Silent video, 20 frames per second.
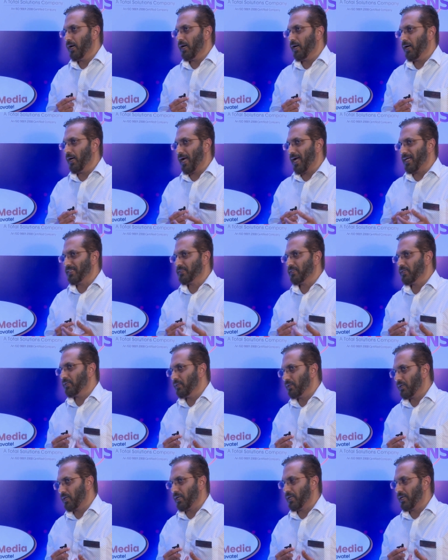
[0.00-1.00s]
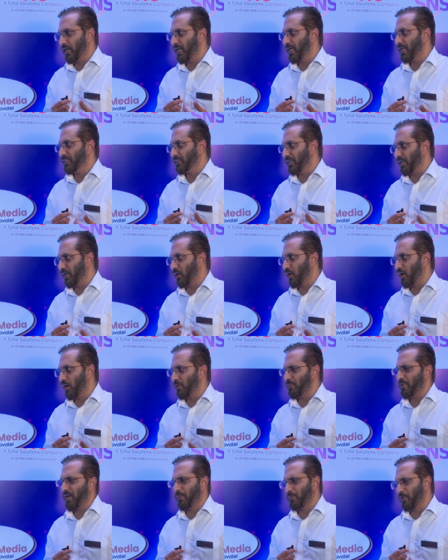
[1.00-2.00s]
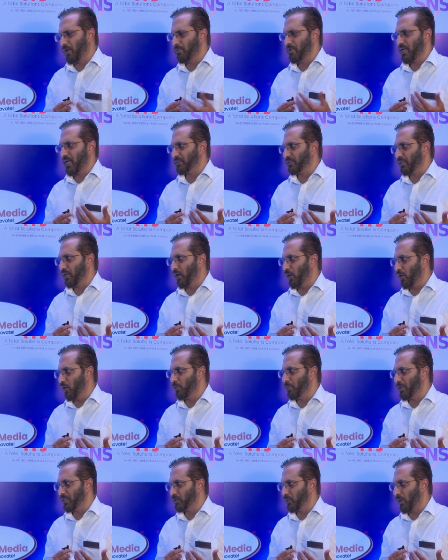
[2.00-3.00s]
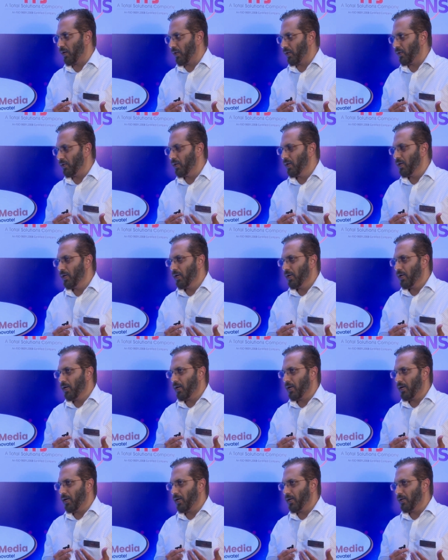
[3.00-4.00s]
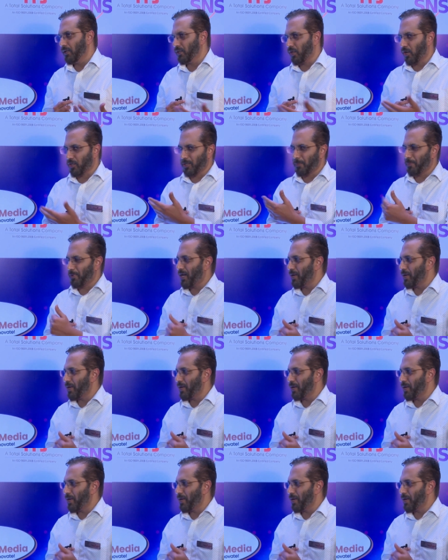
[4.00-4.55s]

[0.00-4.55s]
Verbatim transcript: Uh, as a country, as an economy, and probably as a globe as well, uh, Dr.